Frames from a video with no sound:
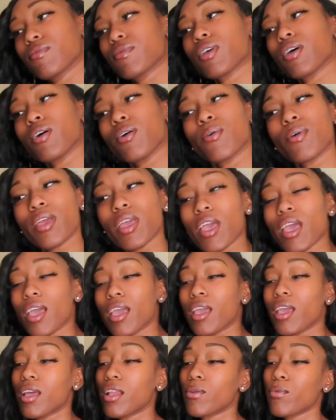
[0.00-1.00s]

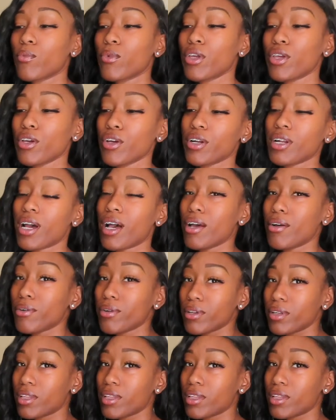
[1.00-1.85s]
okay. And when you're not